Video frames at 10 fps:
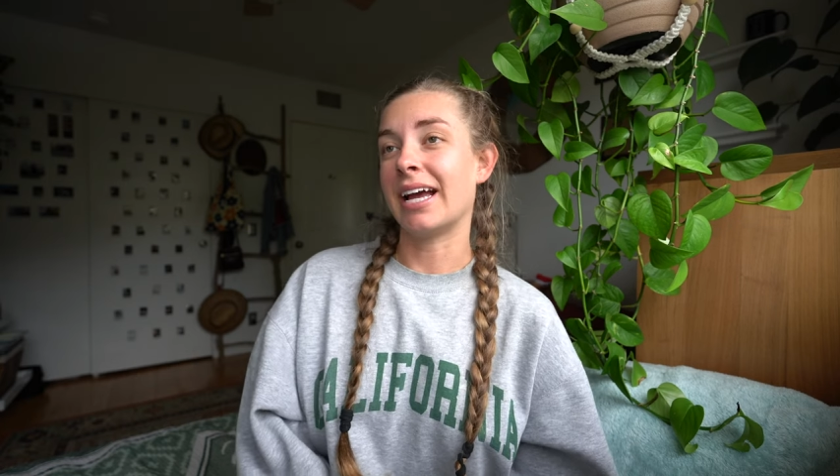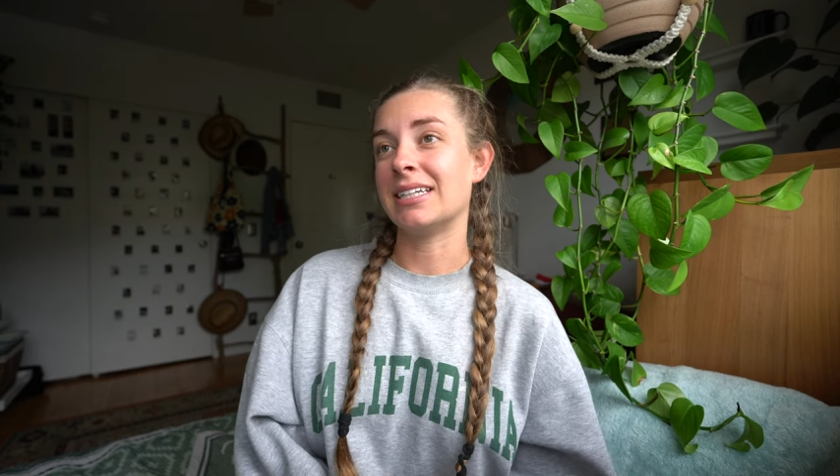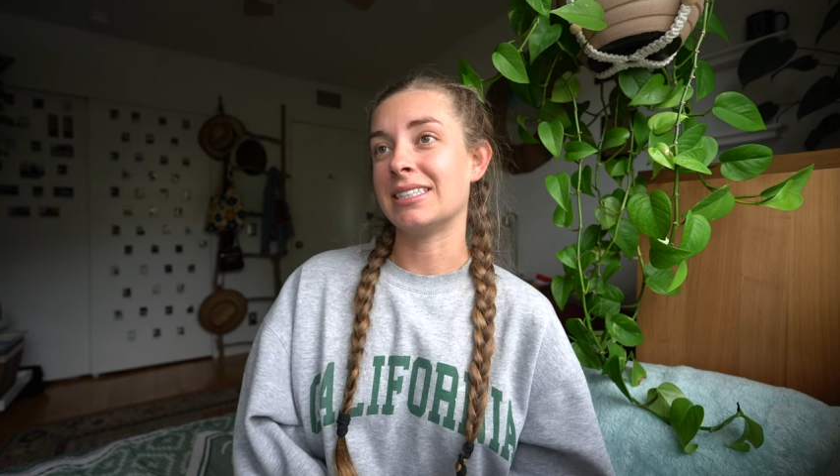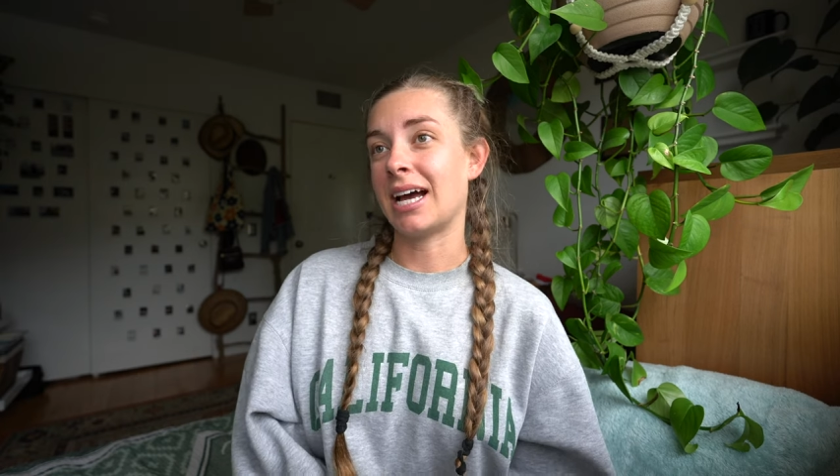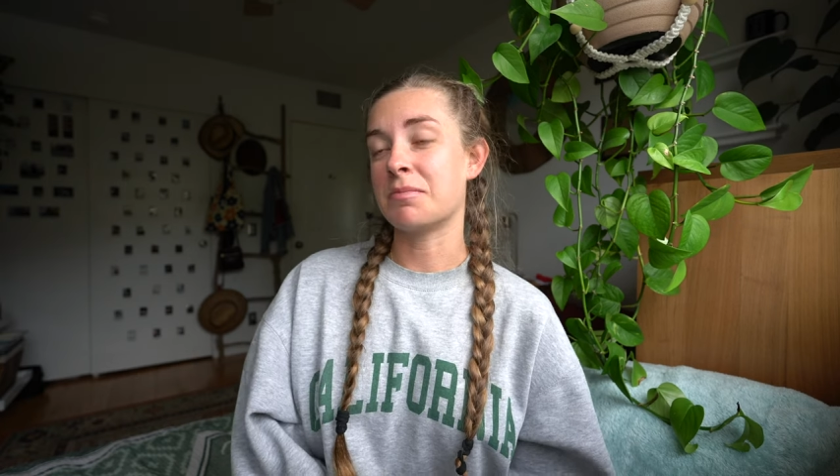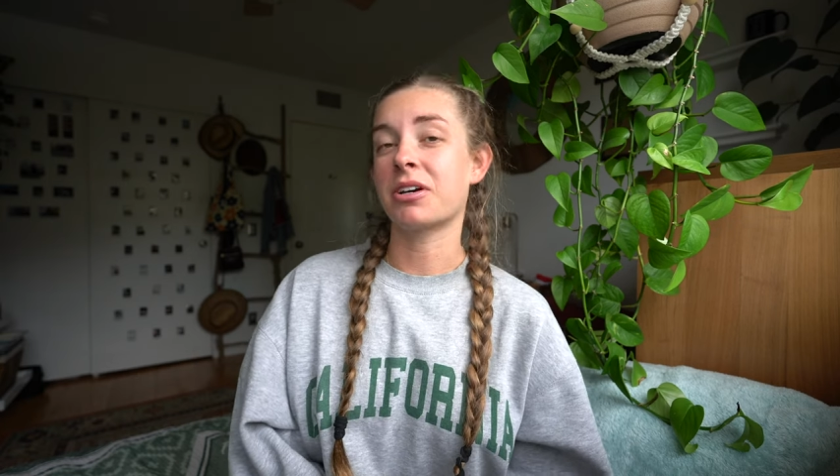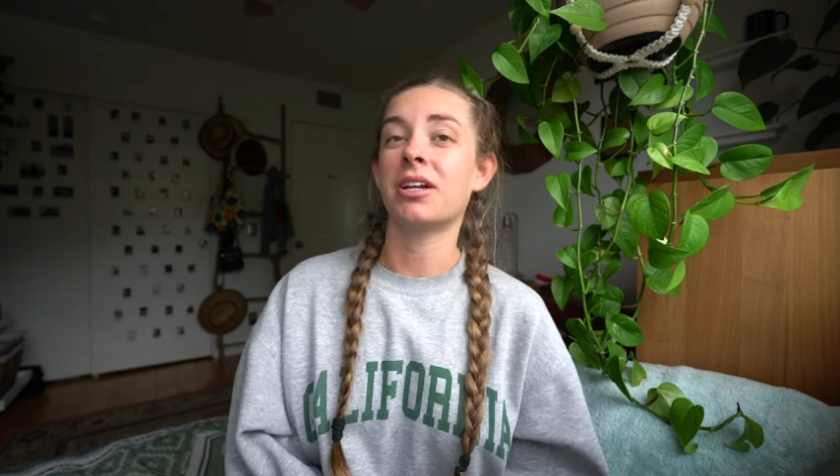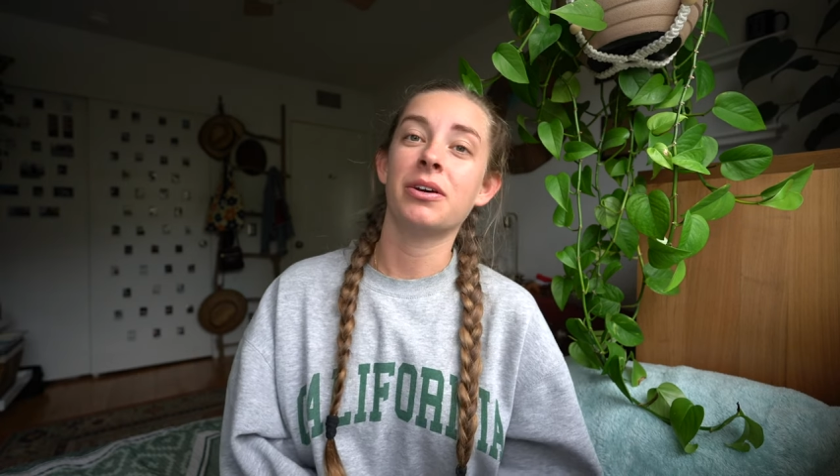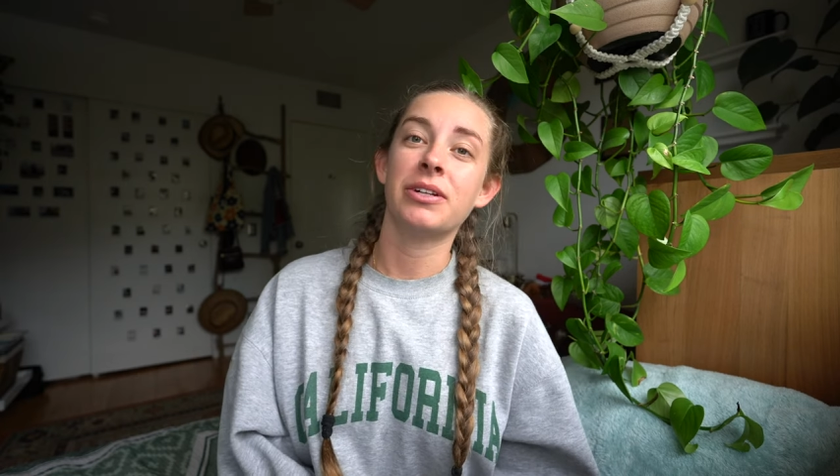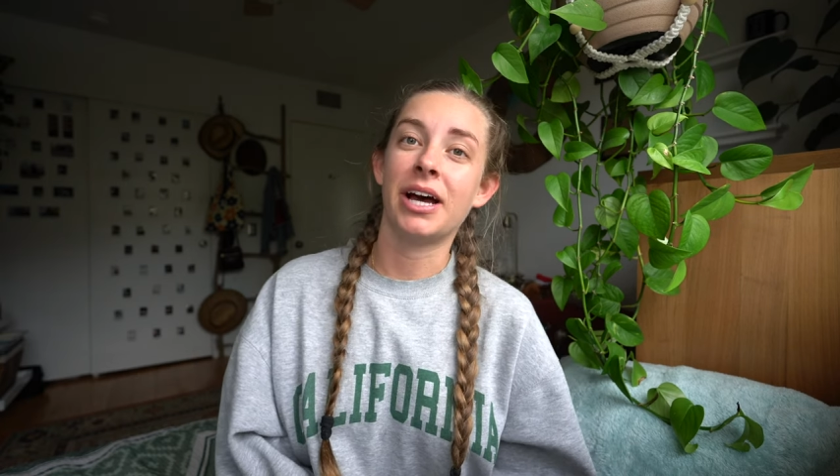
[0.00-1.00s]
and I'm
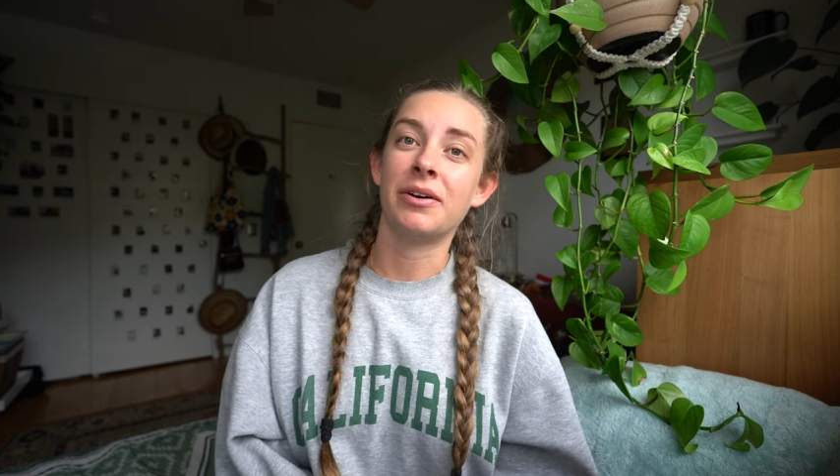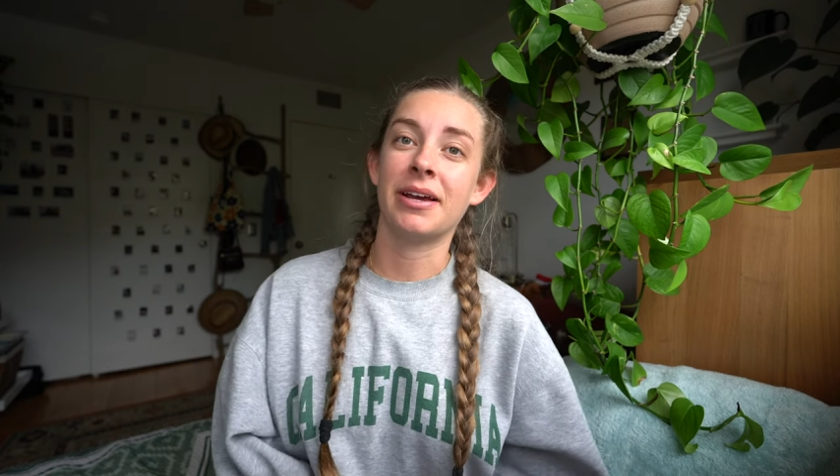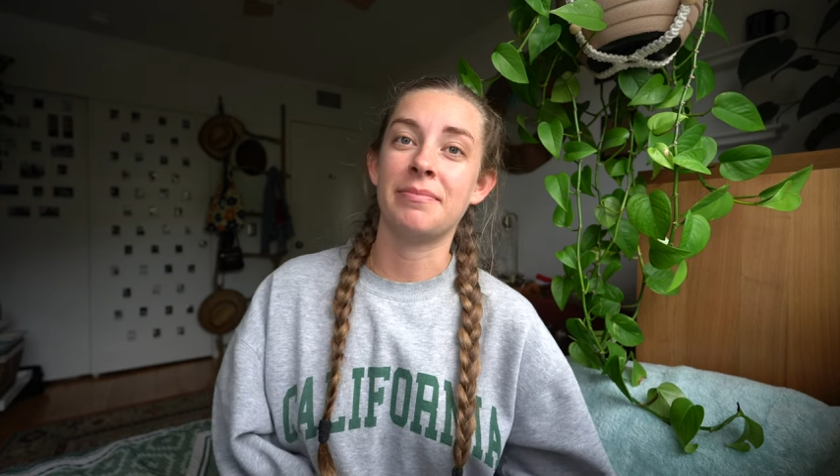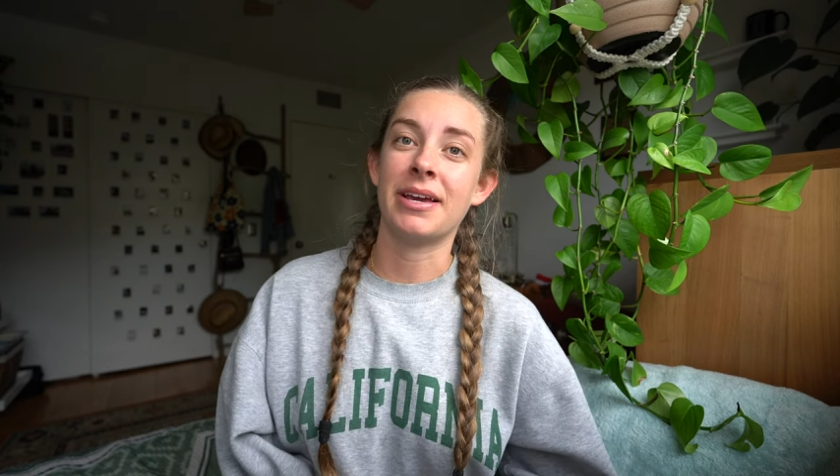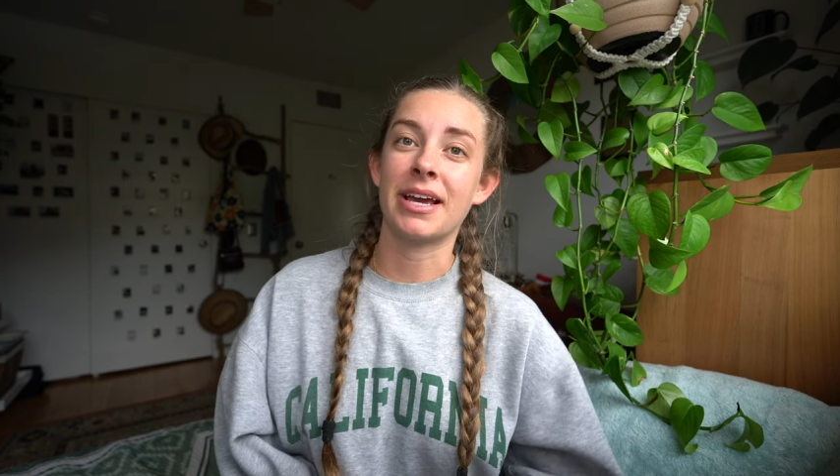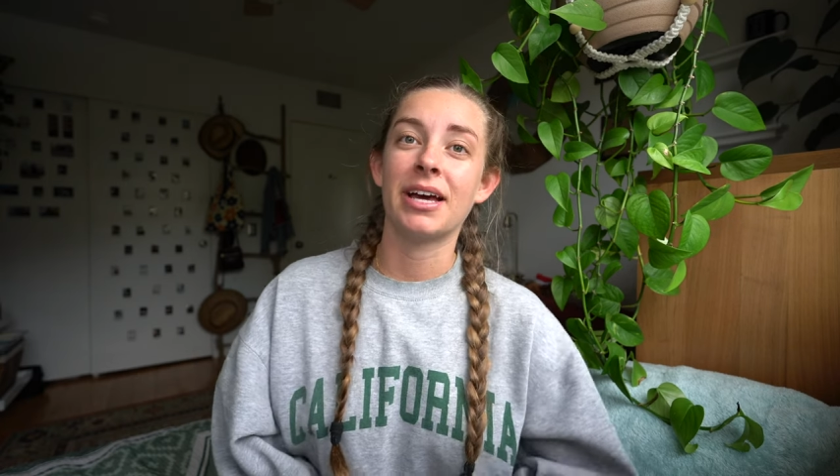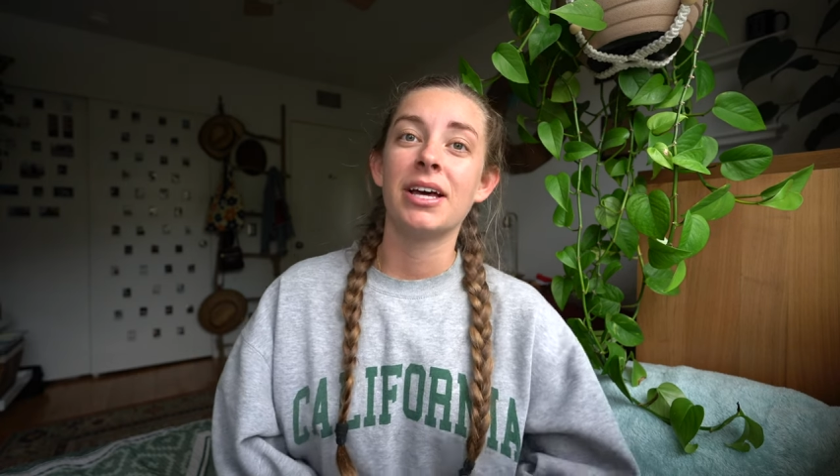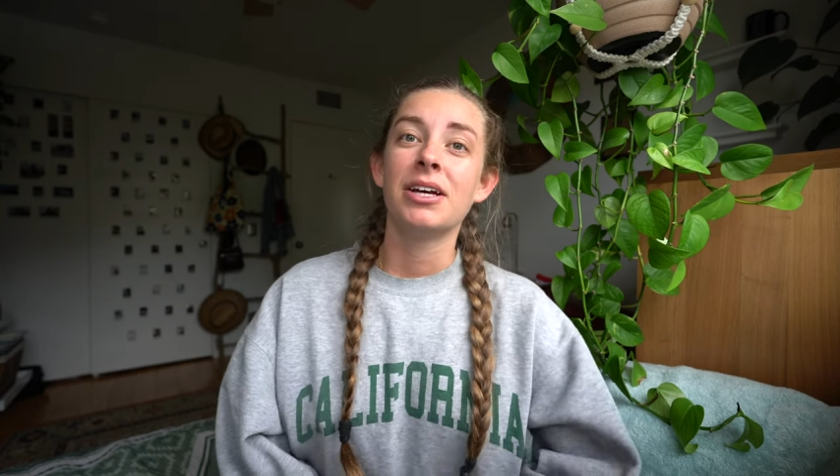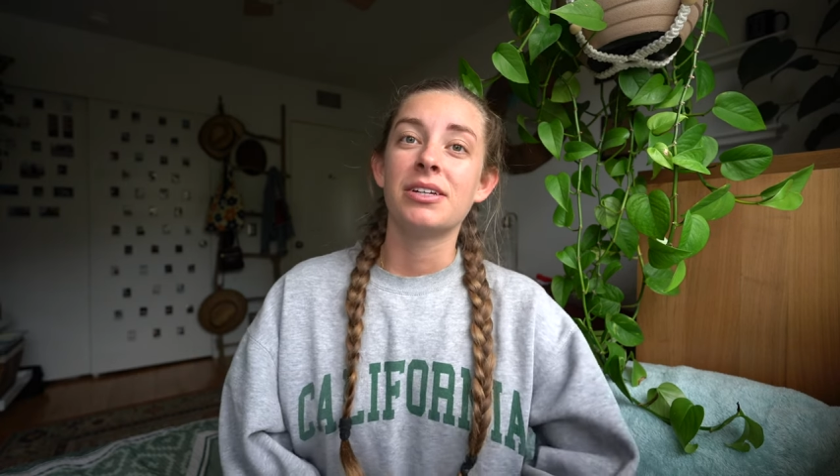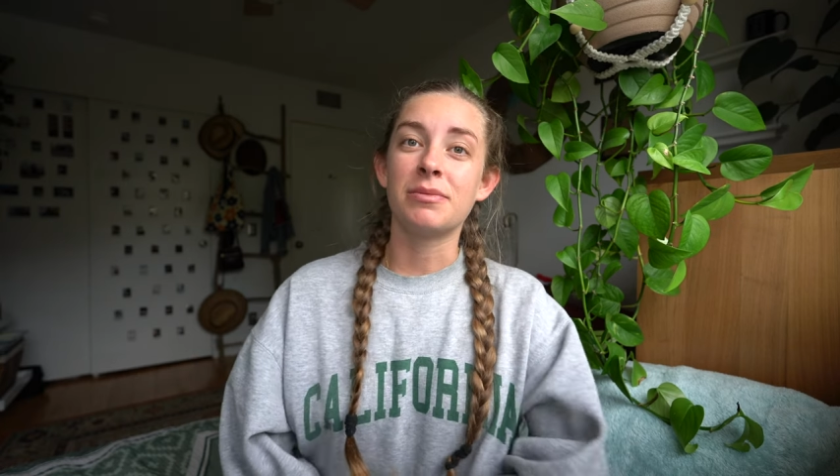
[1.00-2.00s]
gonna go down and make
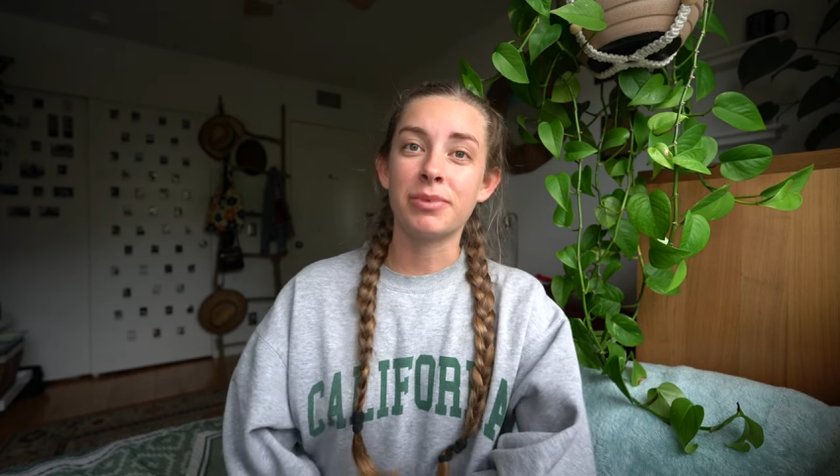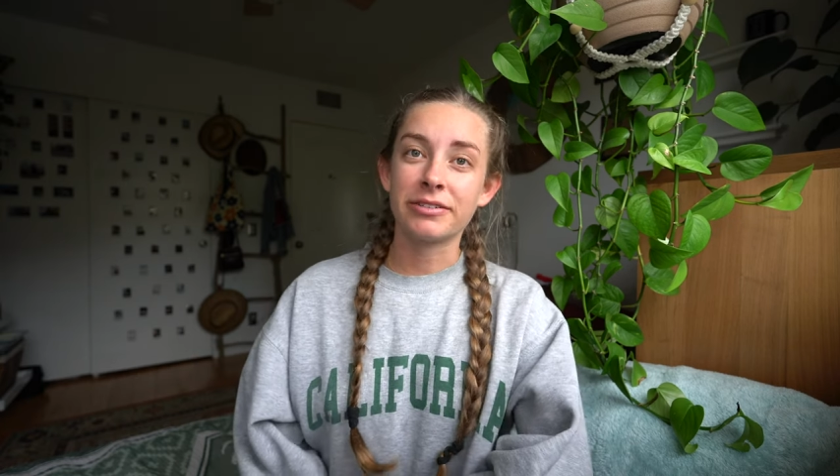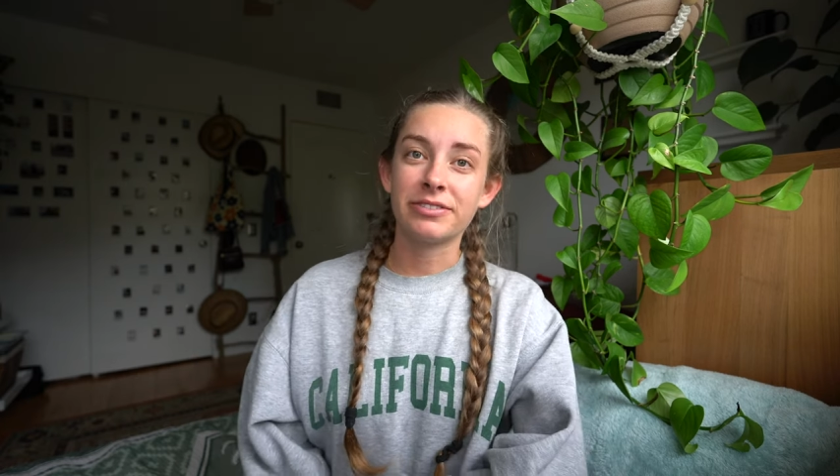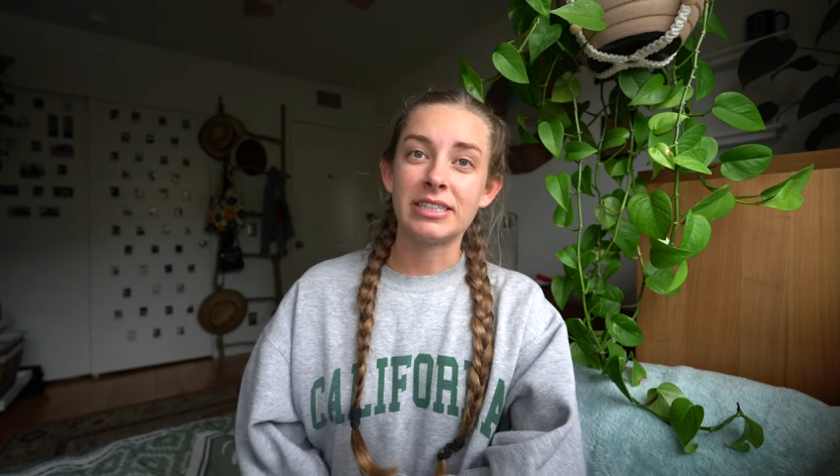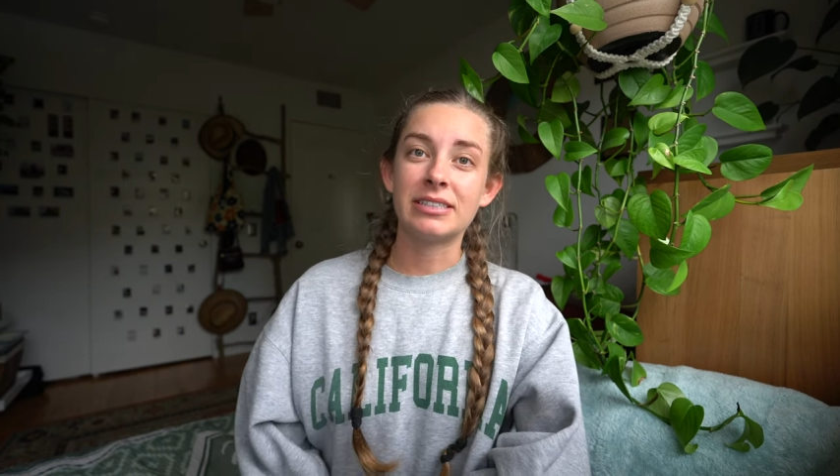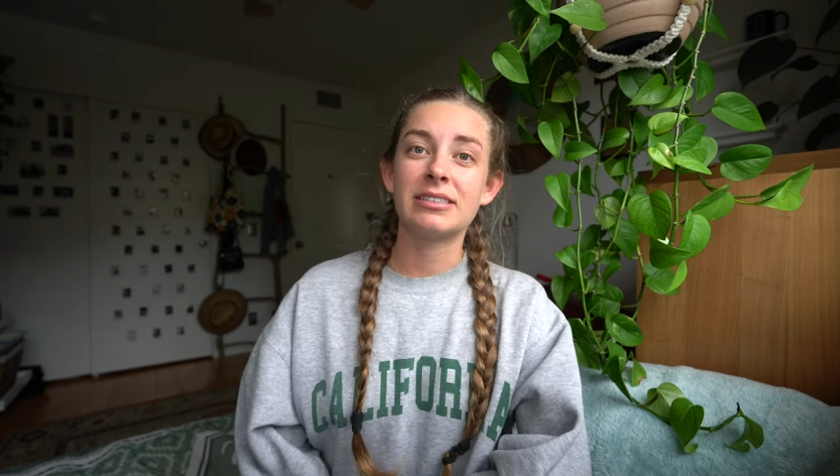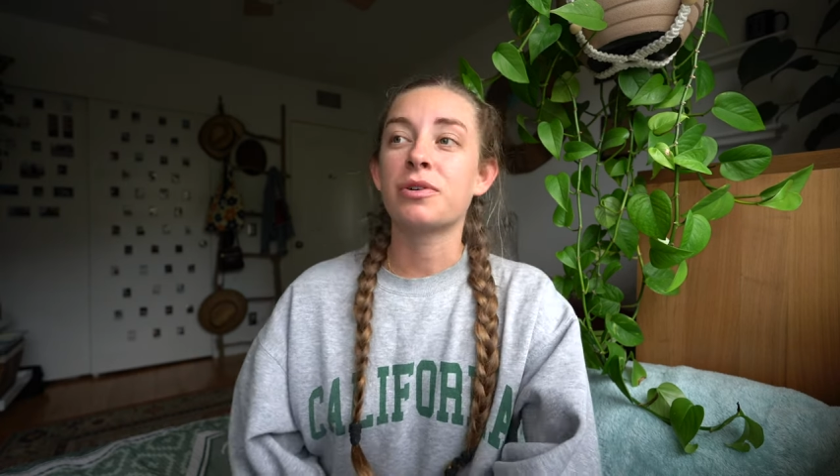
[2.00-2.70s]
some breakfast.